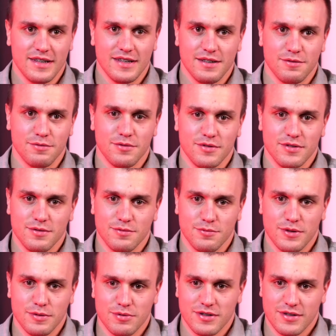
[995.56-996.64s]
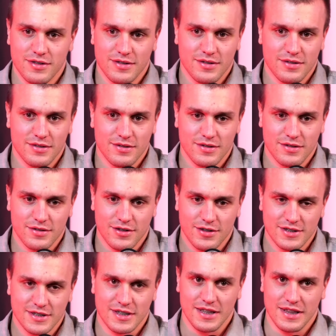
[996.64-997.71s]
We were
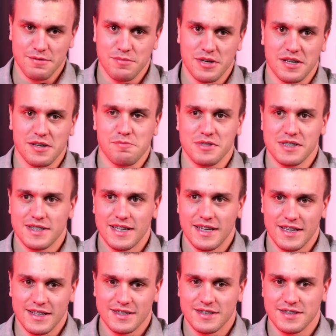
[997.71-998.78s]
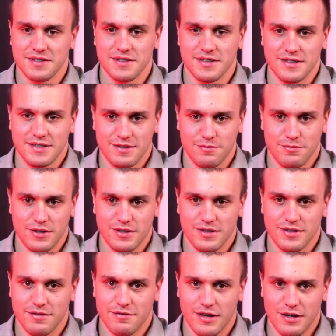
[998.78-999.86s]
constantly making mistakes when
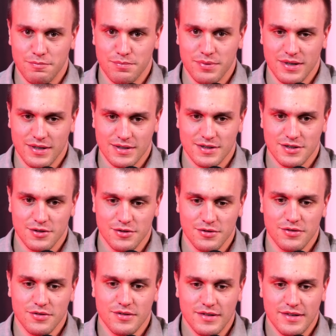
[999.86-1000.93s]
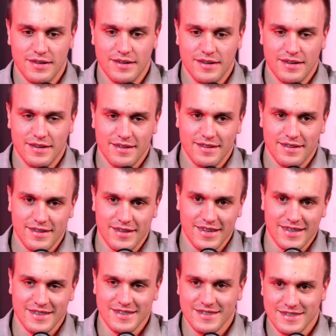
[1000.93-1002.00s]
developing, so
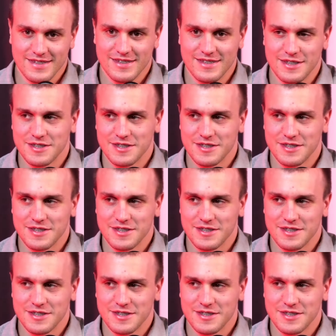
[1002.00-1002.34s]
just